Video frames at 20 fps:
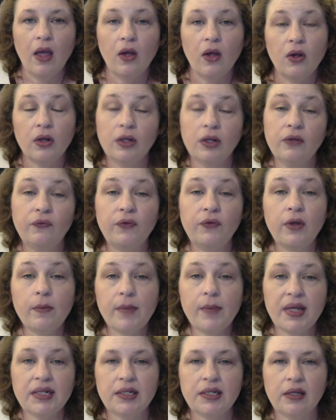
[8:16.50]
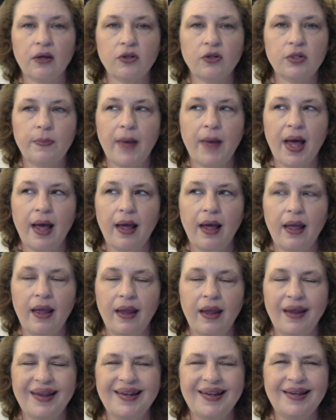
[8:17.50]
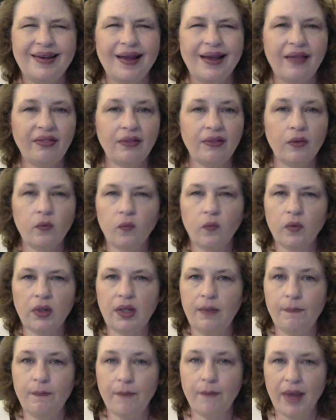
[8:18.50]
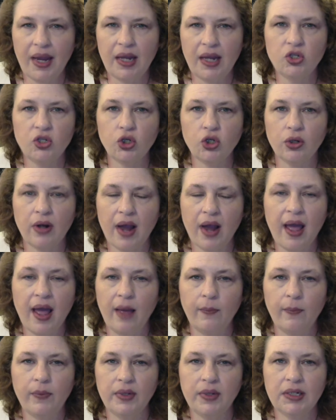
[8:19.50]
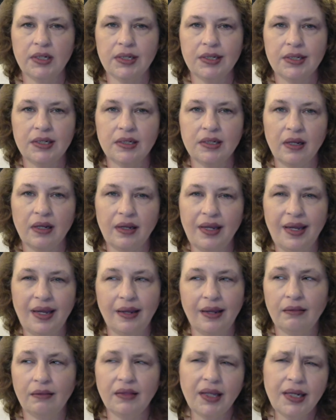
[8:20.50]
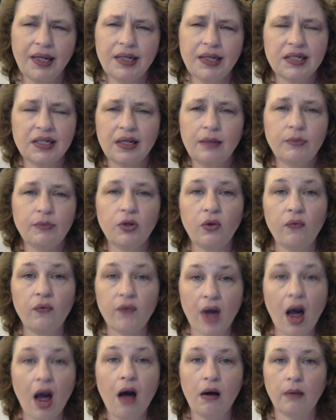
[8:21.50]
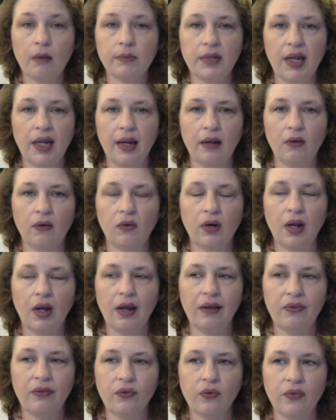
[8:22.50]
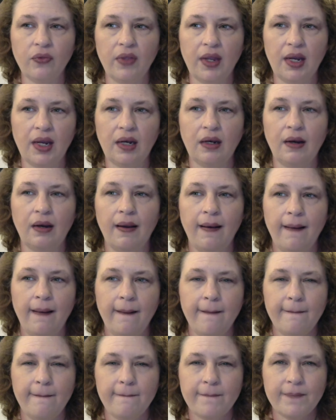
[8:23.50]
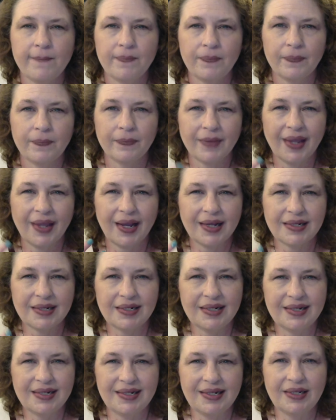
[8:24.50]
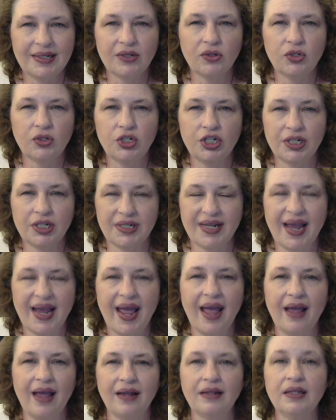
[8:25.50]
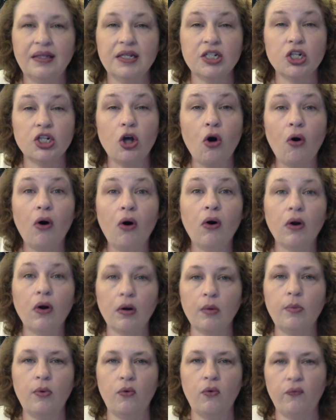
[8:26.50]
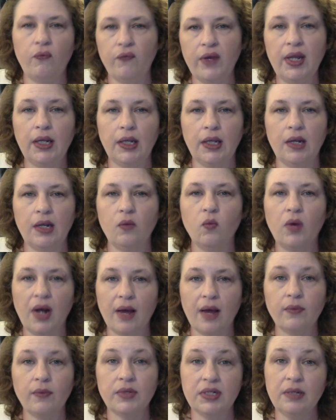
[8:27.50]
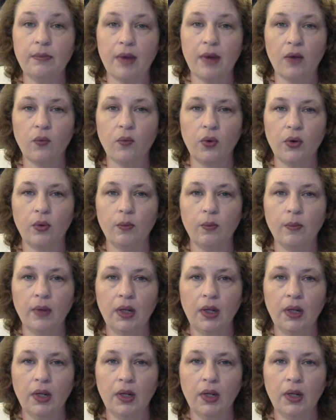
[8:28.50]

Well, a few months goes by and nothing really major happens again. Things seem to have calmed down, other than I still just had this horrible feeling when I was in my room.